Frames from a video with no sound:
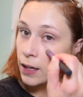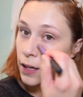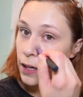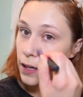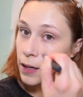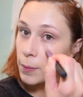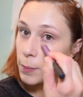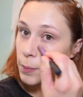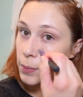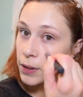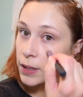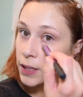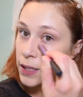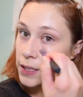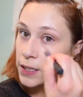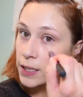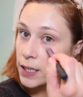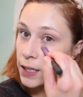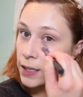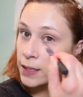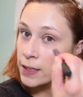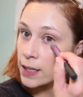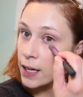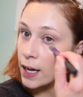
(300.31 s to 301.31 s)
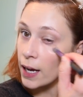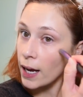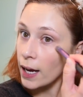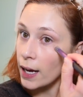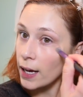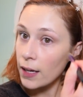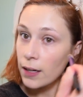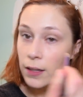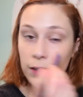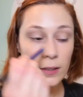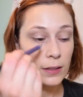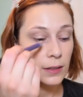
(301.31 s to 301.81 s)
and blend it
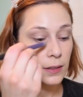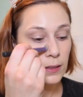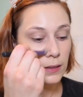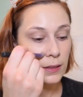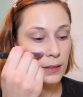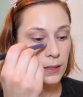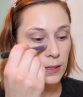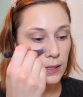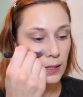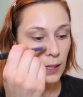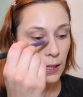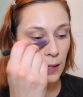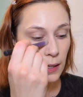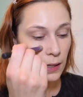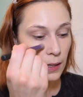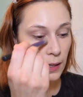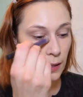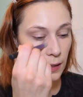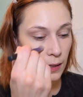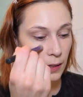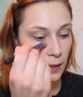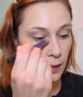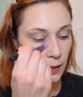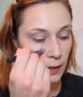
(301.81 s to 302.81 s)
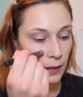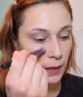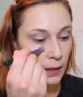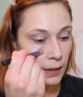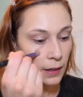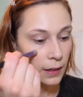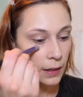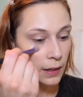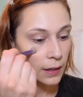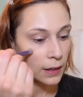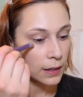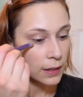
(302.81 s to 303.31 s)
out.
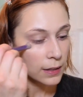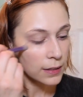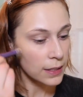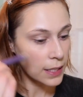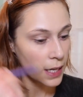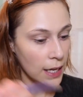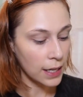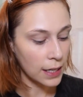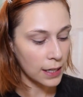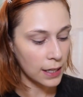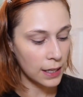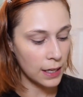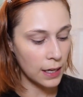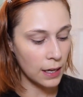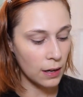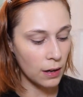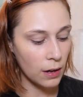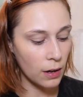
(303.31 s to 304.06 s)
Taking it